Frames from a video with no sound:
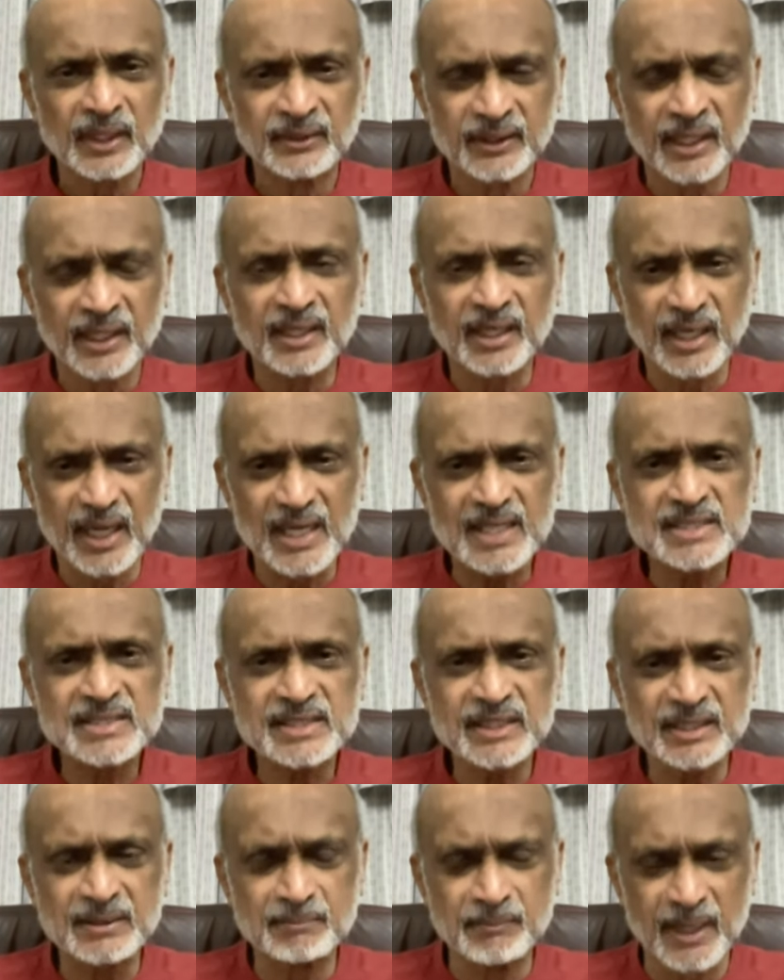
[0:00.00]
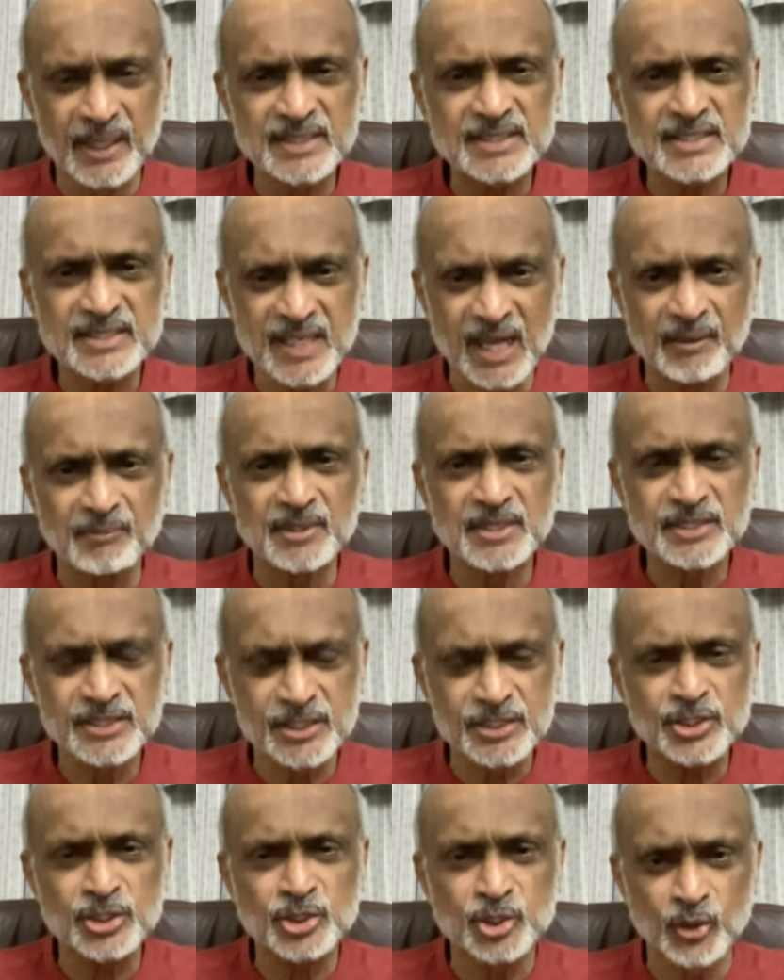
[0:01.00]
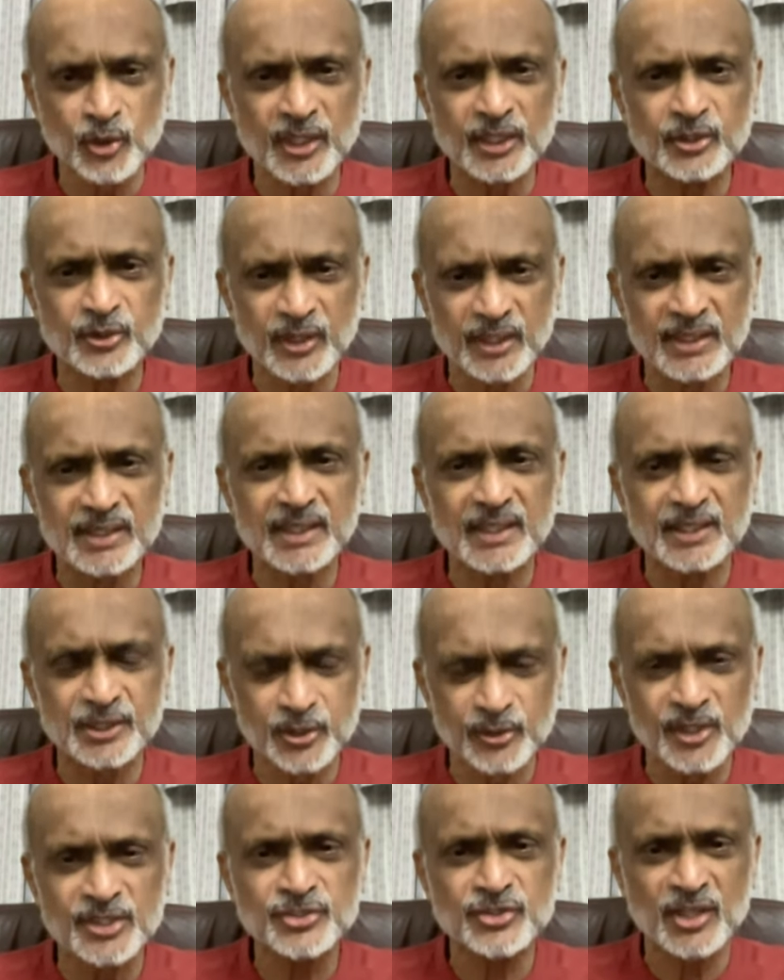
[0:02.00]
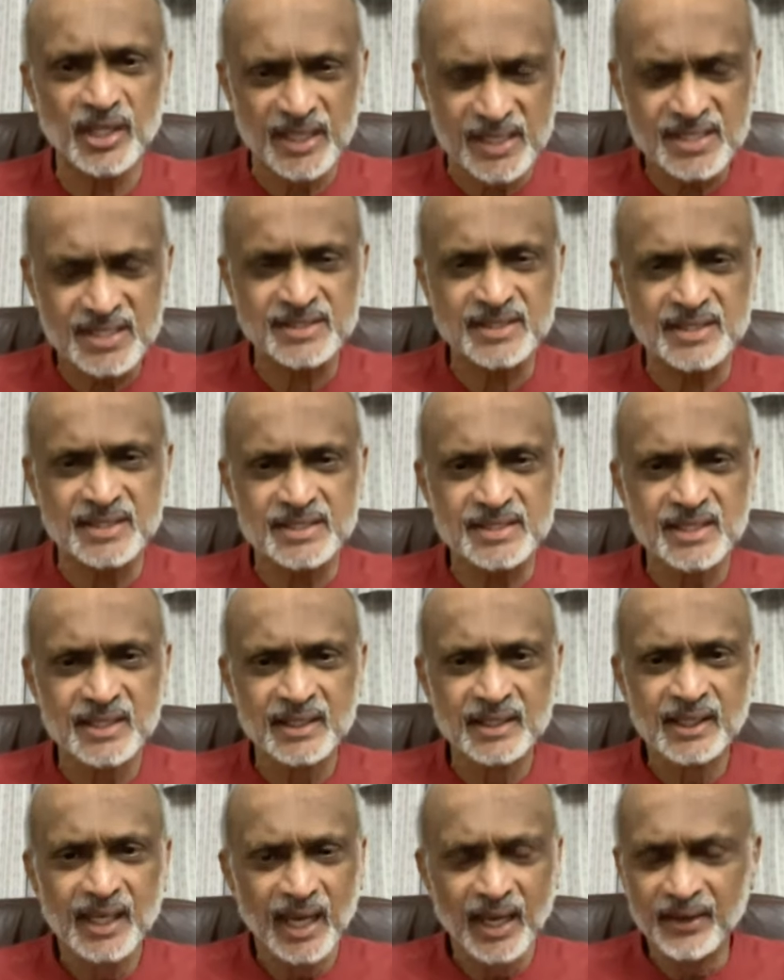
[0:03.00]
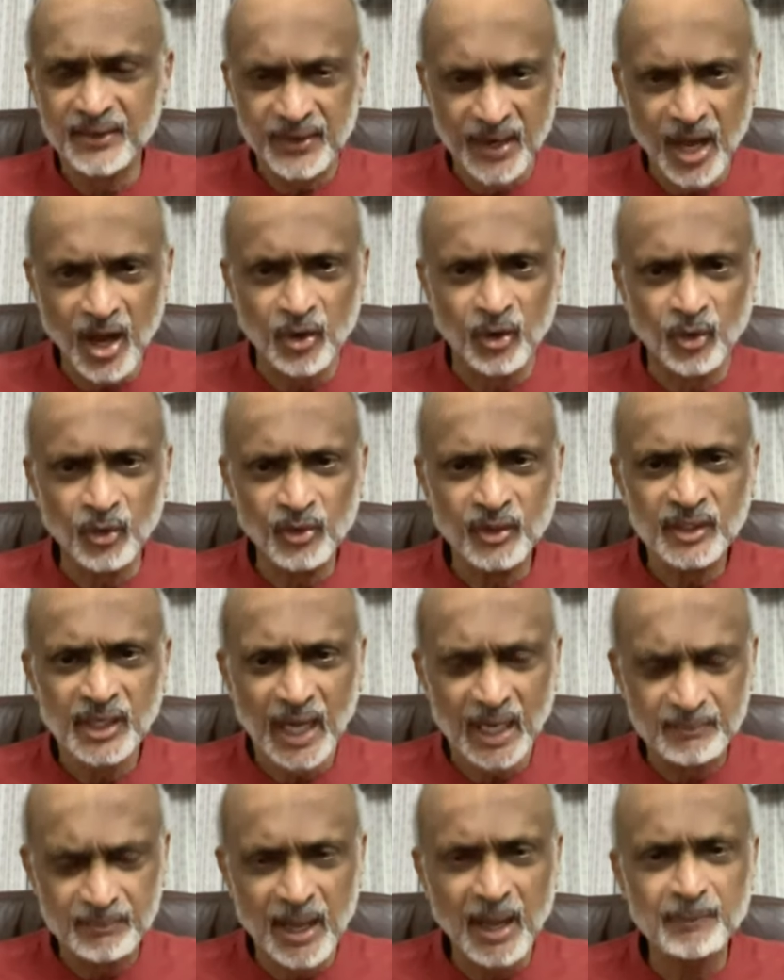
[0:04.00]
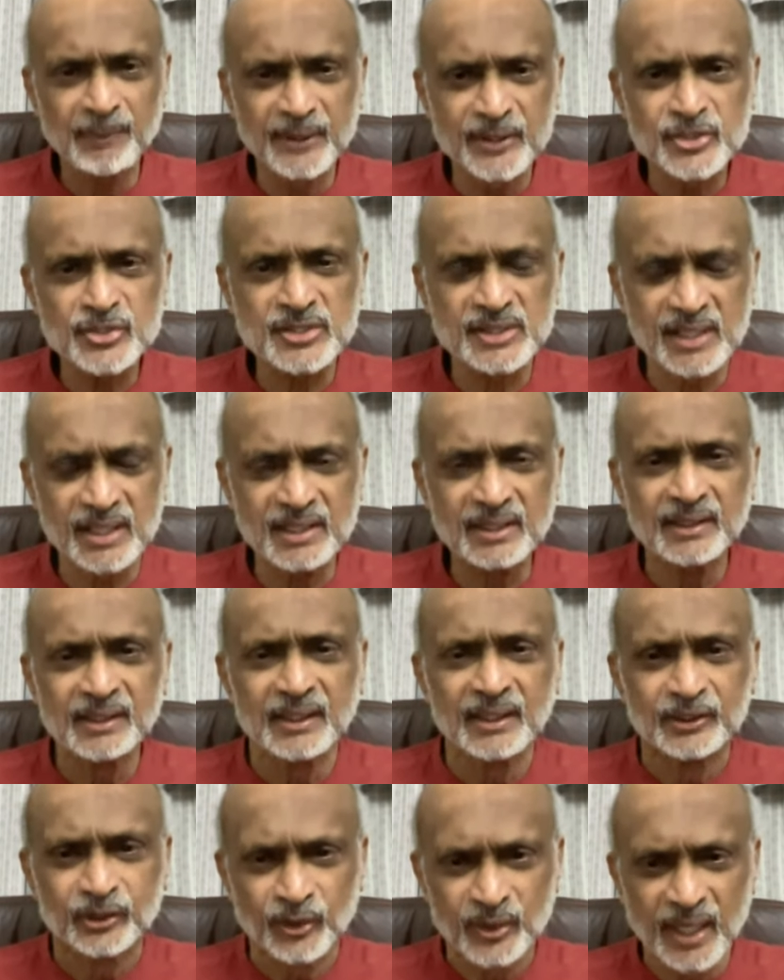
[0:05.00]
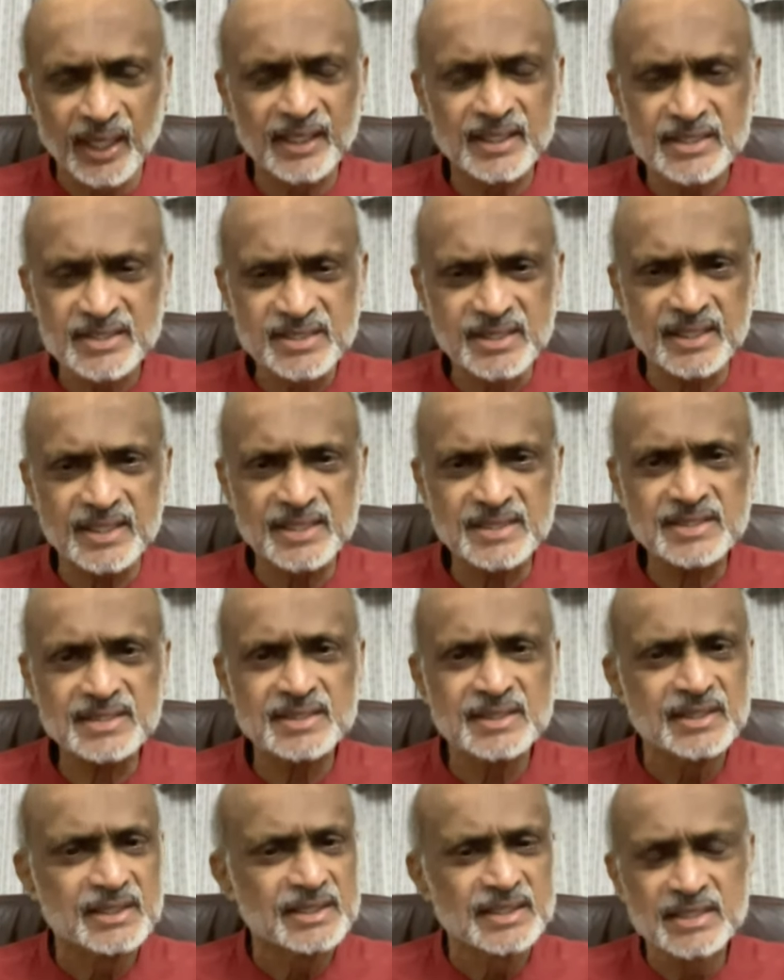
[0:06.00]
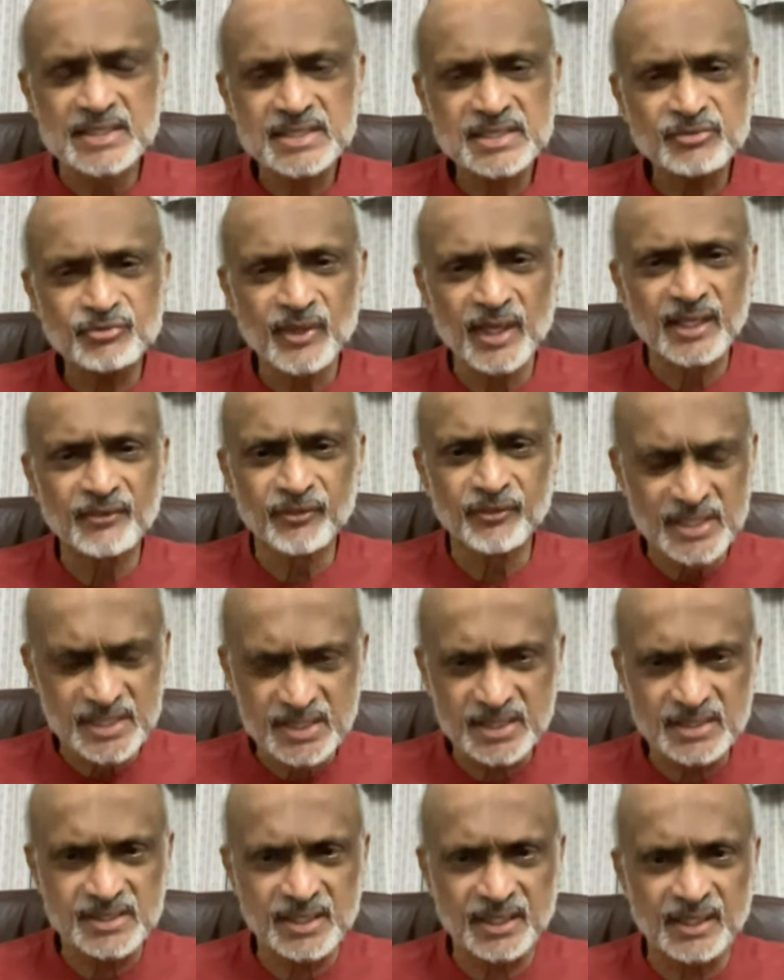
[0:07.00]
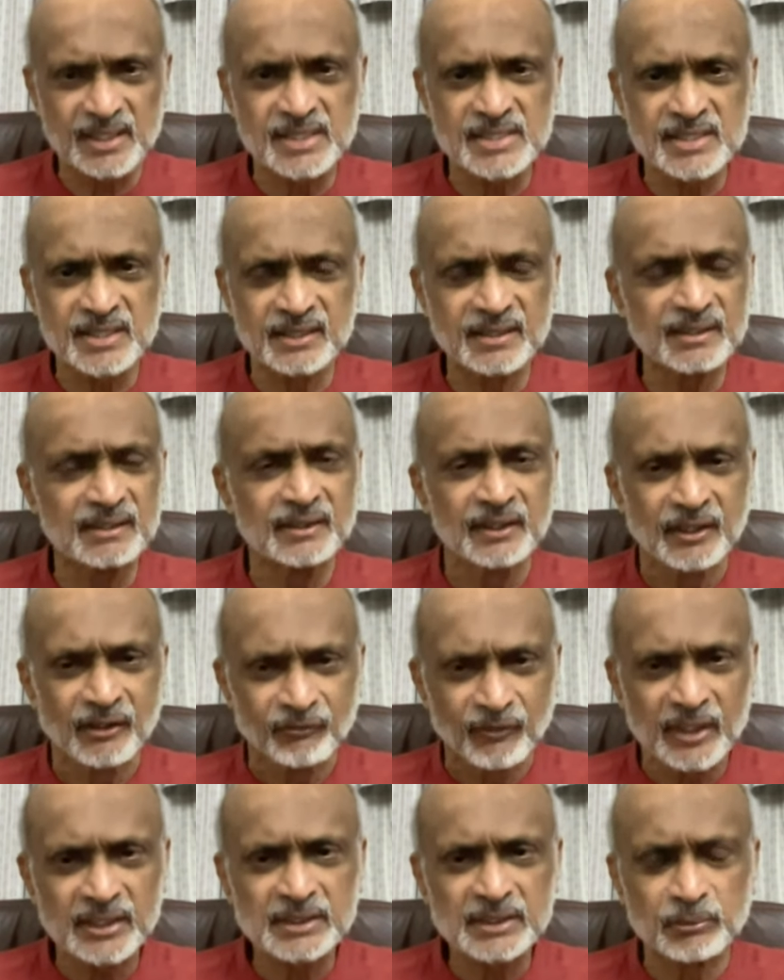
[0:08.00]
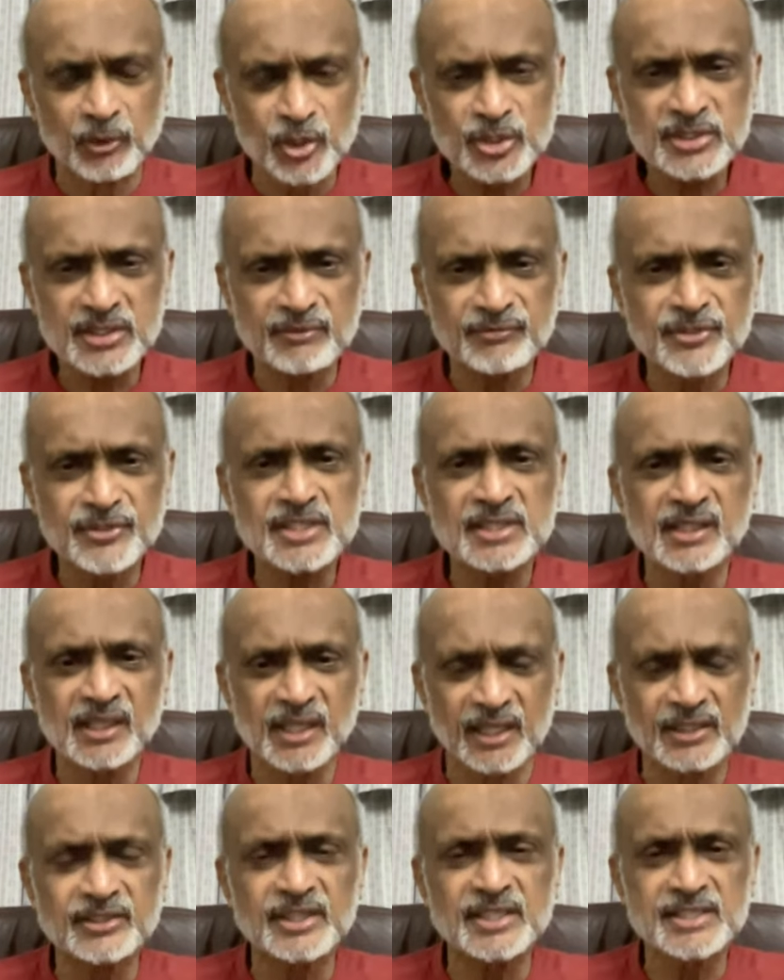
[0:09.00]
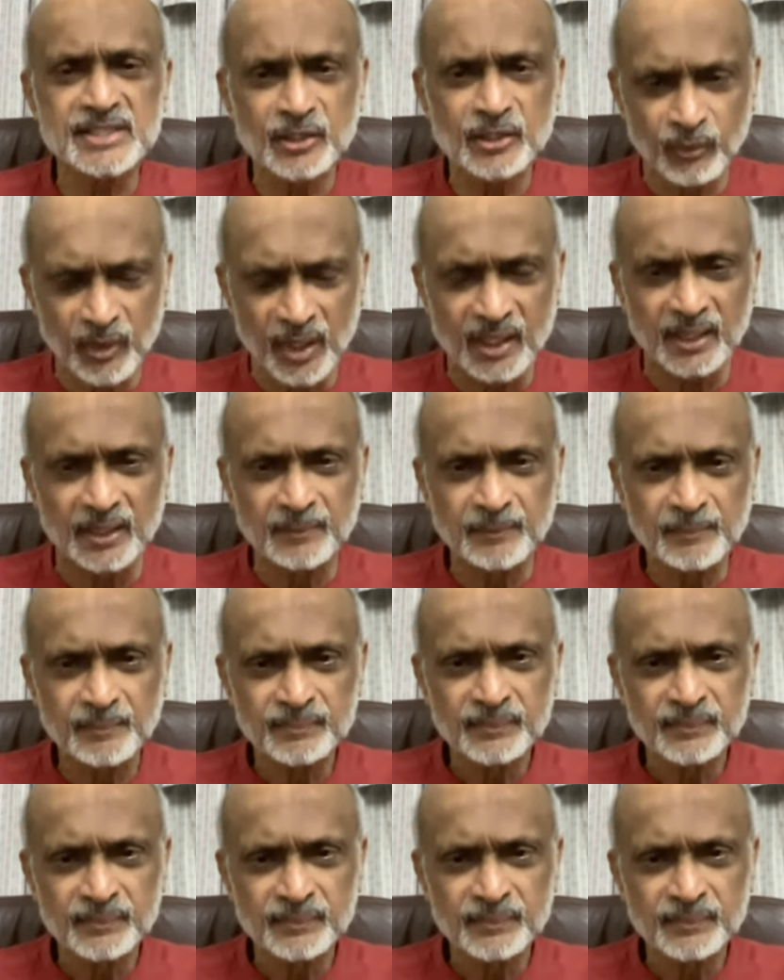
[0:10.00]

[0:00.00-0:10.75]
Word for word: They realized the immense damage this is doing to India US relations. And now I'm happy to say the United States is, where visas are concerned, one of the most efficient countries in the world.